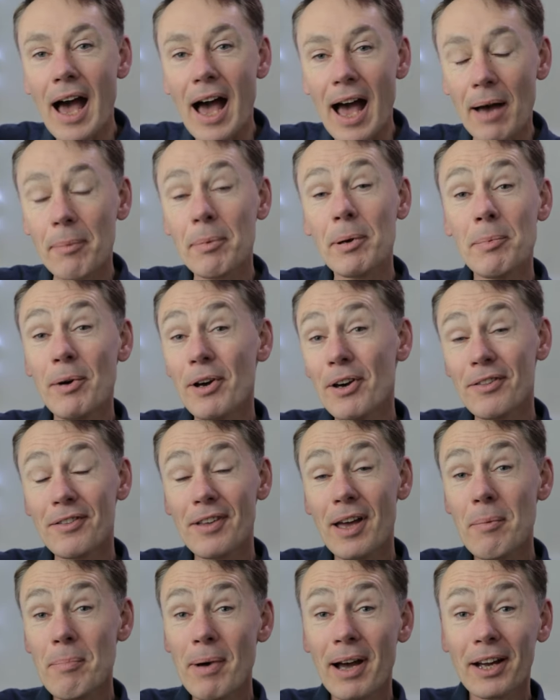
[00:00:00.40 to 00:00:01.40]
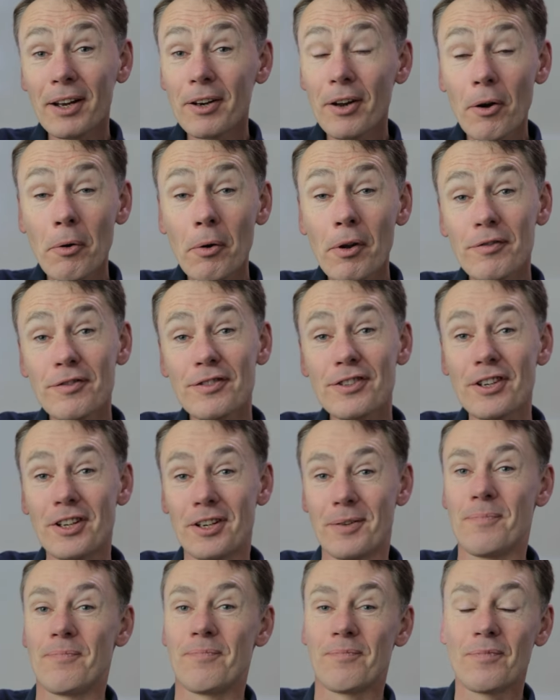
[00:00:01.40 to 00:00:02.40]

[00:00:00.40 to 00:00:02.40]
Happy birthday, Bang & Olufsen.